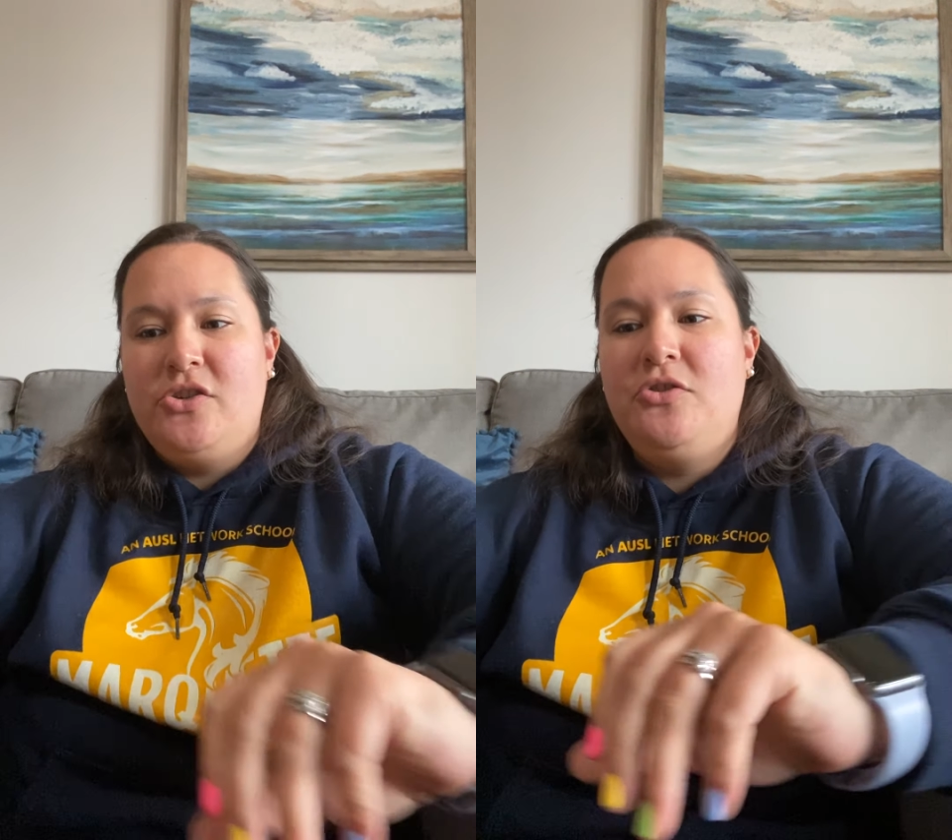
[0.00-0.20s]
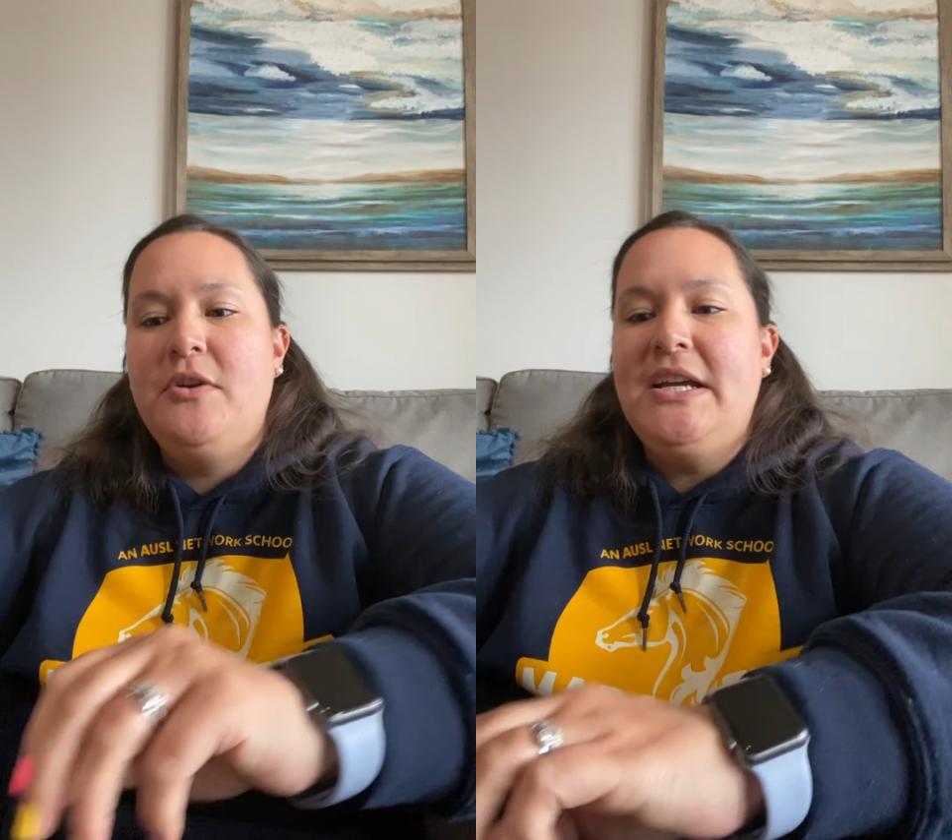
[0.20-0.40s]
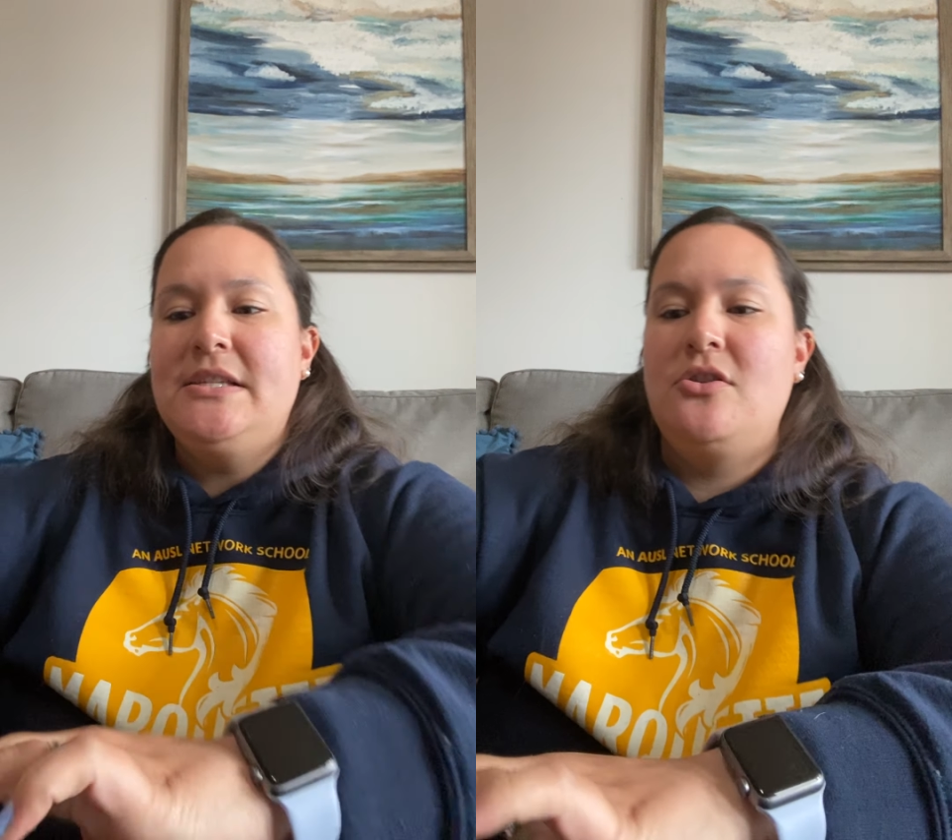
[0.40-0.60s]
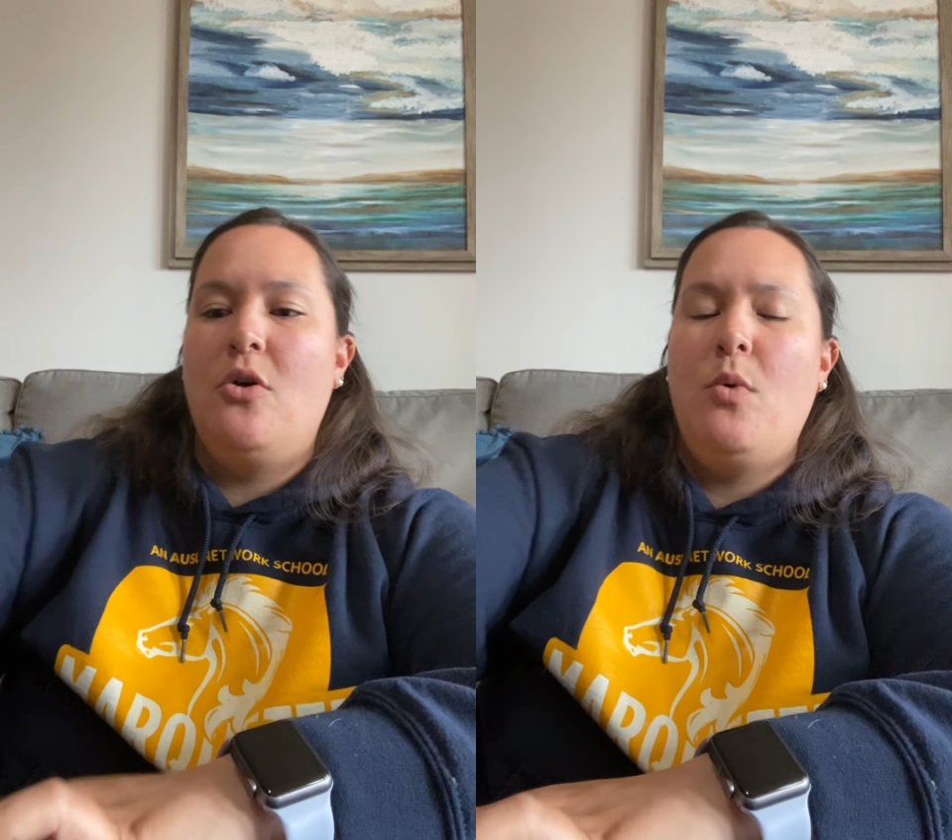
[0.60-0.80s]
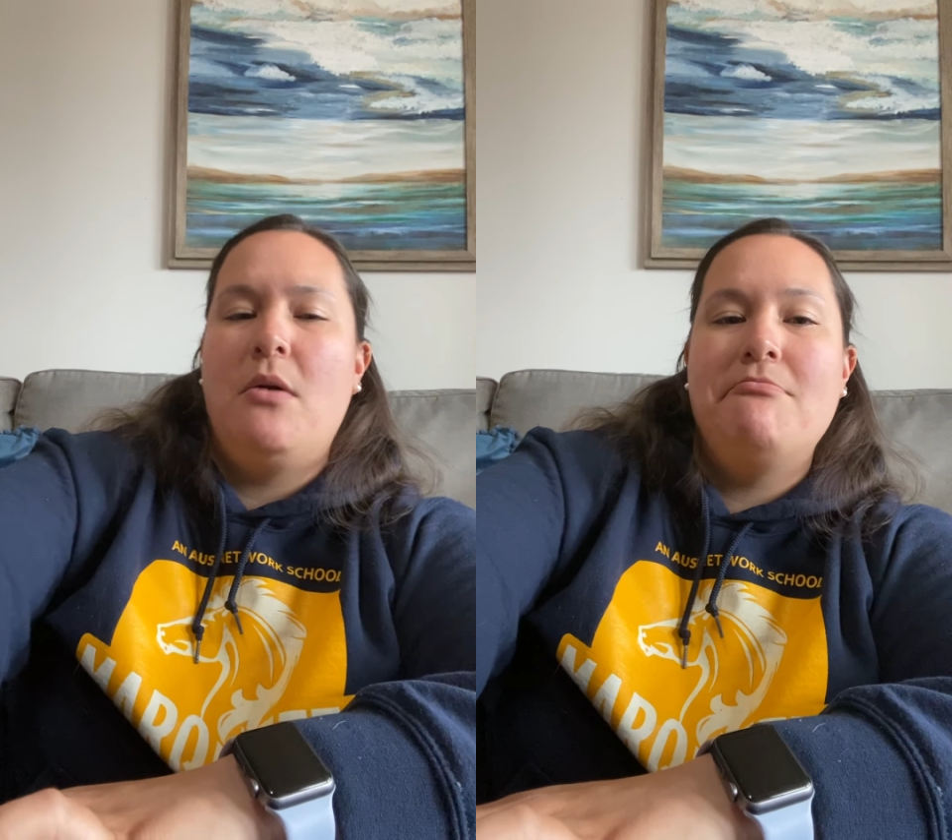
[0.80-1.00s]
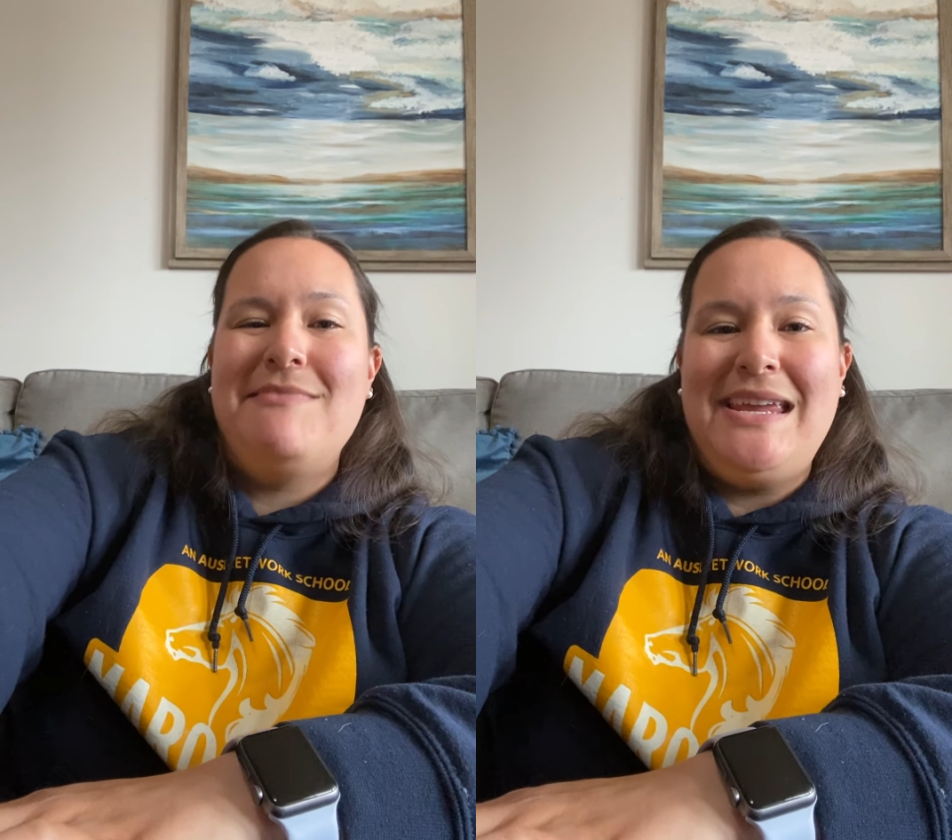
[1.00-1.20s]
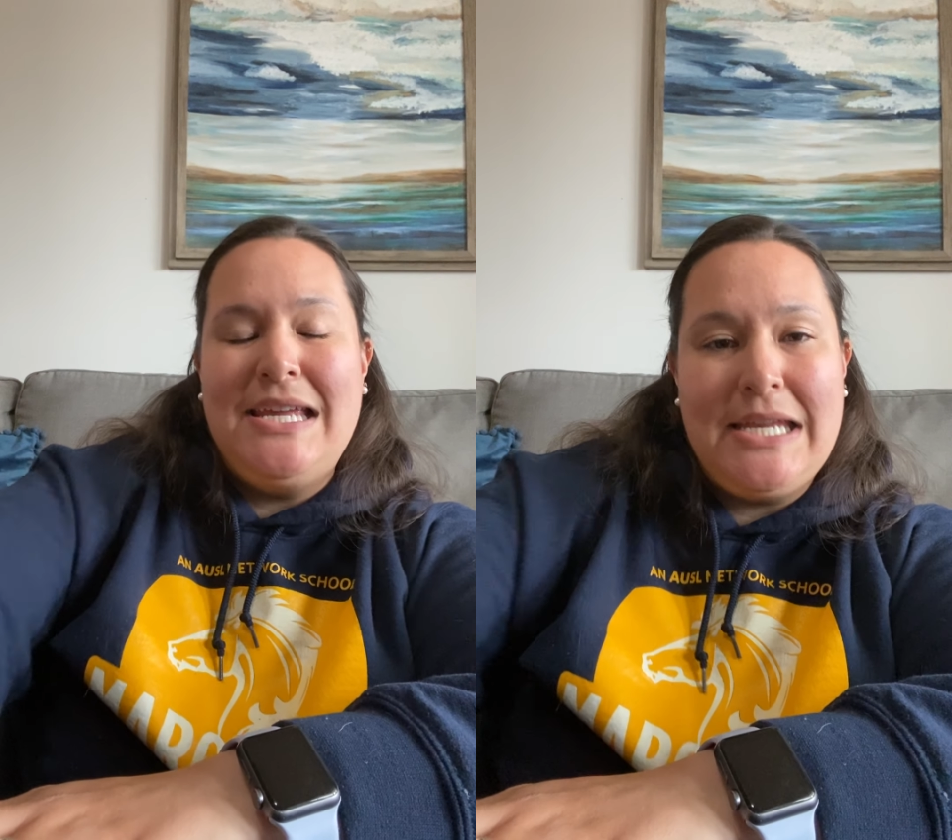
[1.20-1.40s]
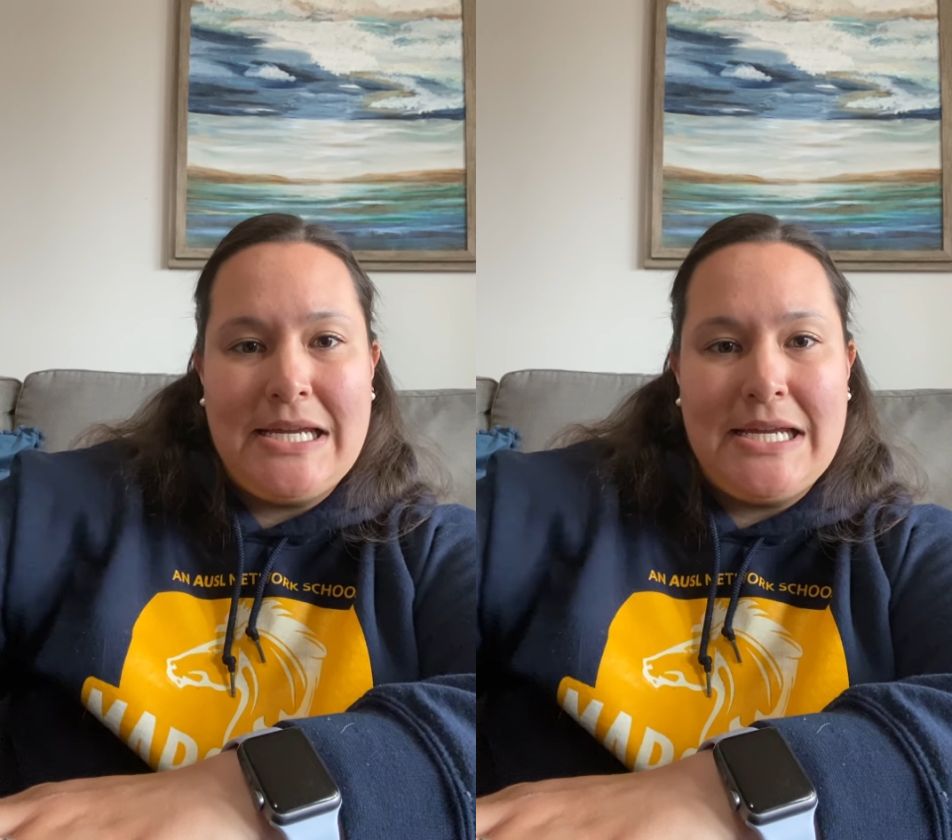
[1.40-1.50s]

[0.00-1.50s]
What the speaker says: So you guys know what mean